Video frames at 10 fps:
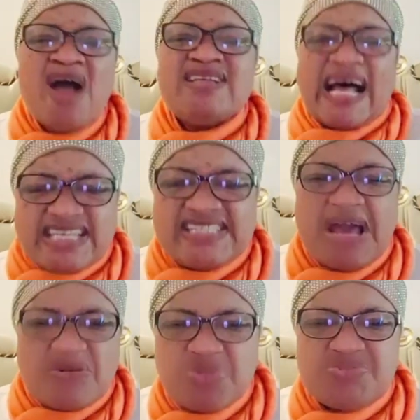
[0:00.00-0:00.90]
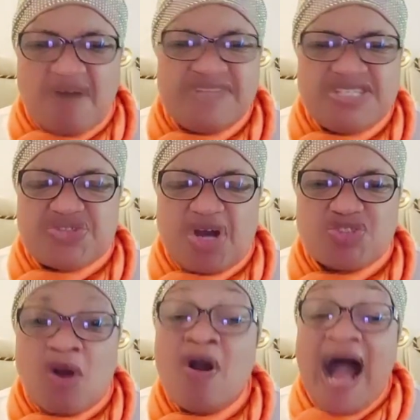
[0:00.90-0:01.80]
That is a route of
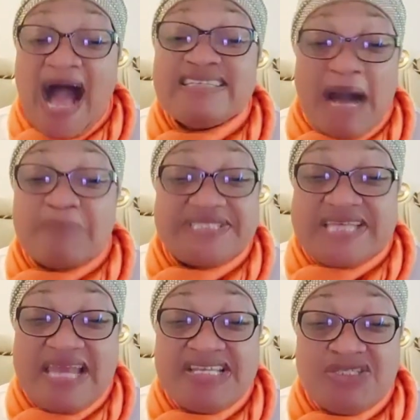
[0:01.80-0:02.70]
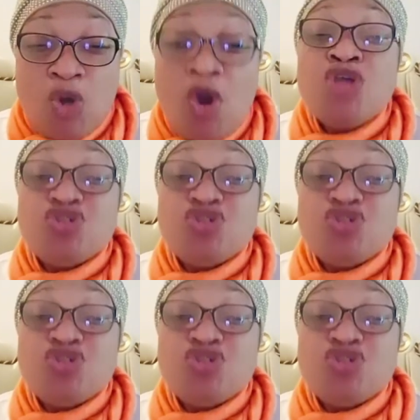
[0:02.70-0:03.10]
destruction. I am telling you,